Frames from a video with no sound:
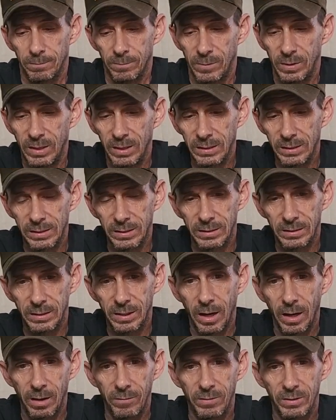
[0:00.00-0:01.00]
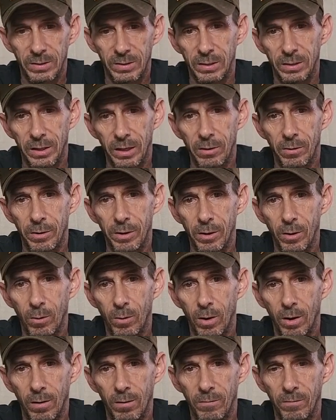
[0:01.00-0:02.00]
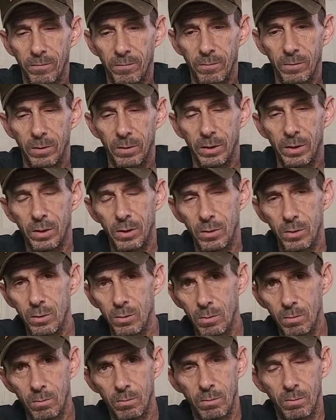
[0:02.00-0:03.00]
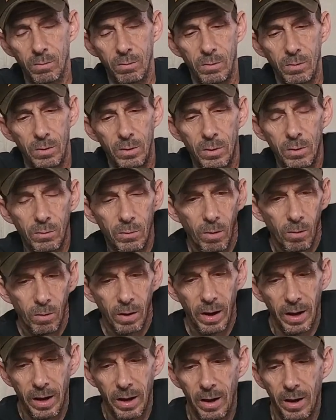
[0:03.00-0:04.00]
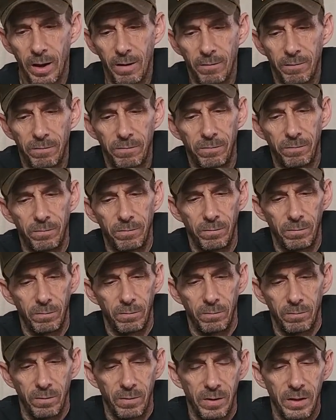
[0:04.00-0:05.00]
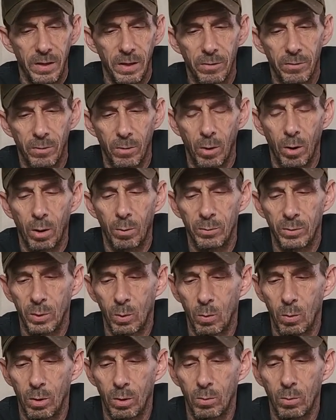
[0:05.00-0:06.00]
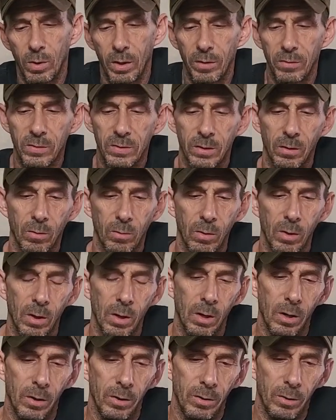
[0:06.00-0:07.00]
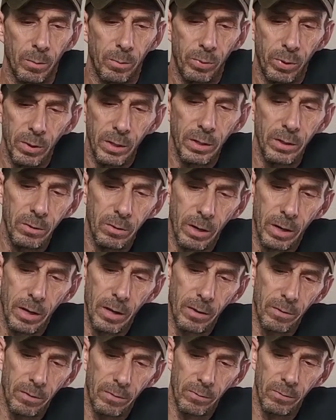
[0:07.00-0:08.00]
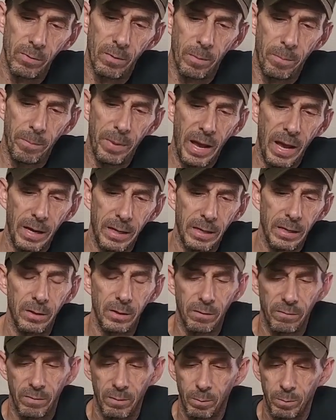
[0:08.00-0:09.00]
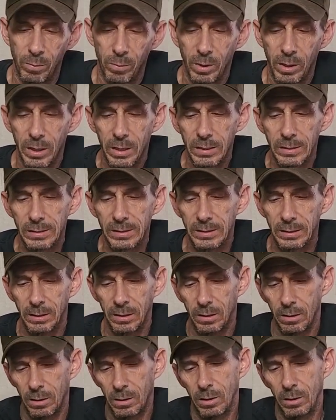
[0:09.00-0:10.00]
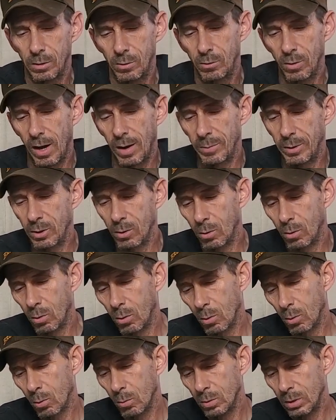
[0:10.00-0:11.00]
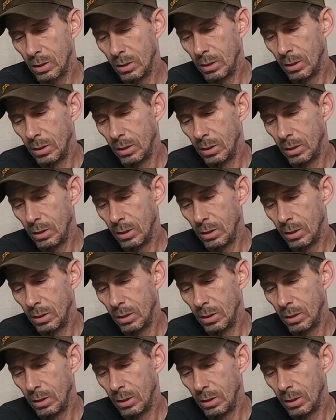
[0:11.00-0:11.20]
this is kind of a scenario of you don't have the other arm to work with. So you're putting your hand through the back end of the brace, grabbing a hold,